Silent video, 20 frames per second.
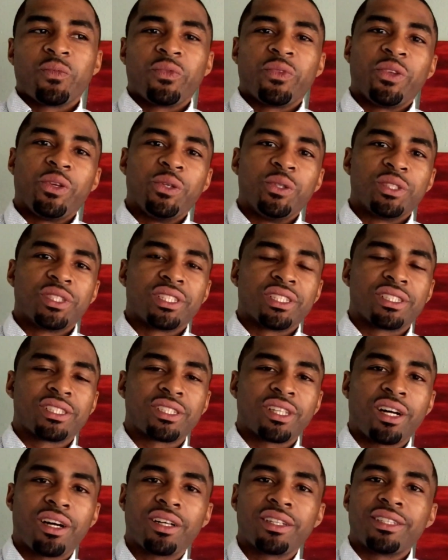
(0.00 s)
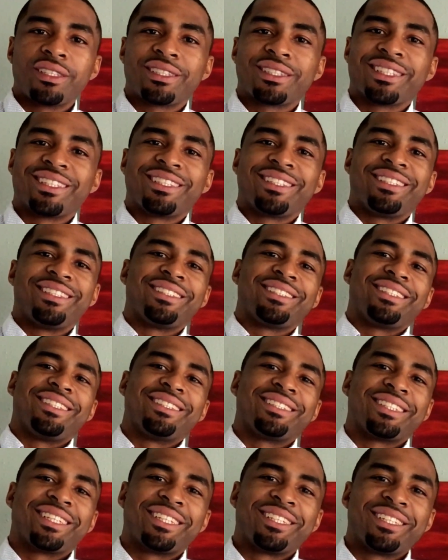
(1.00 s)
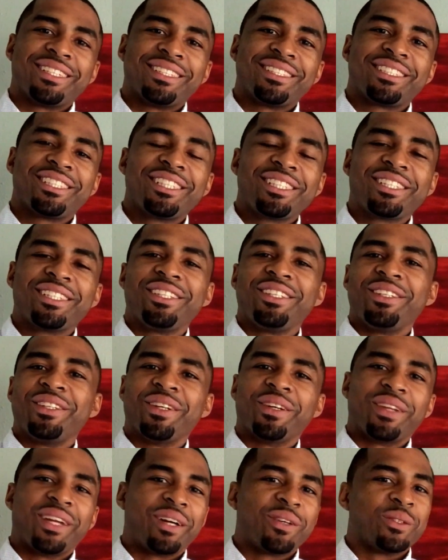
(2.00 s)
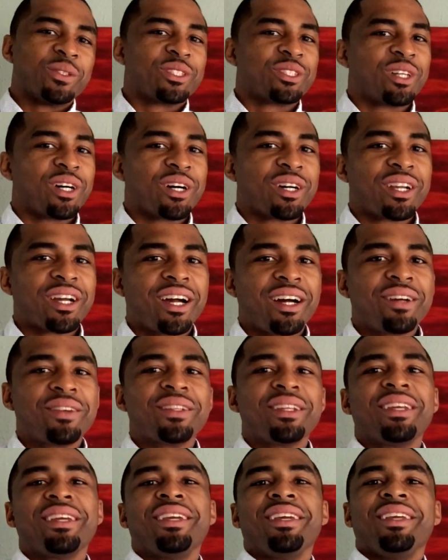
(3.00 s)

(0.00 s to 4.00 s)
use the salt instead of the sugar. That was thought out.